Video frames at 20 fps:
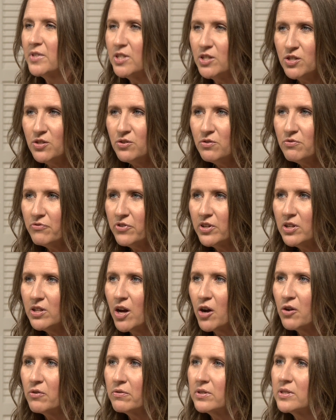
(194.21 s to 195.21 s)
Do you feel
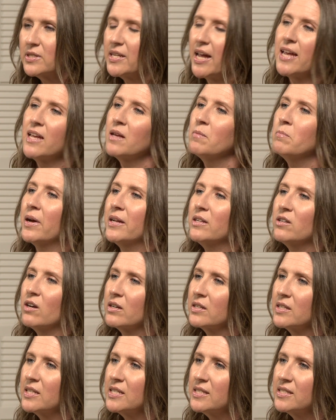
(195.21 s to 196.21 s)
overtaken by
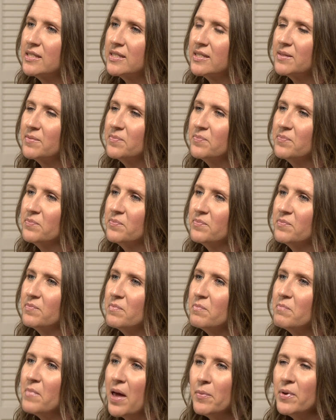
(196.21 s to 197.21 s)
darkness?
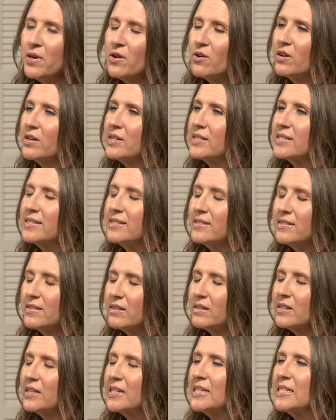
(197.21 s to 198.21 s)
Maybe you're in a
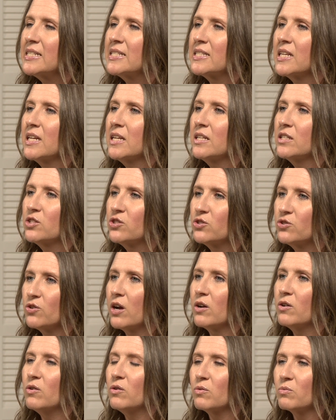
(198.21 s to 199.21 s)
serious
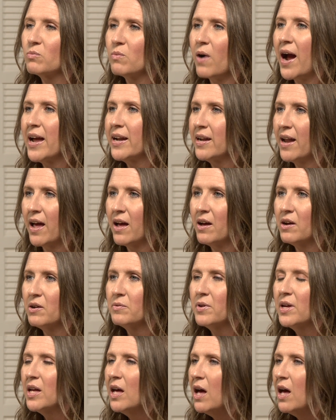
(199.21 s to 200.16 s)
struggle right now.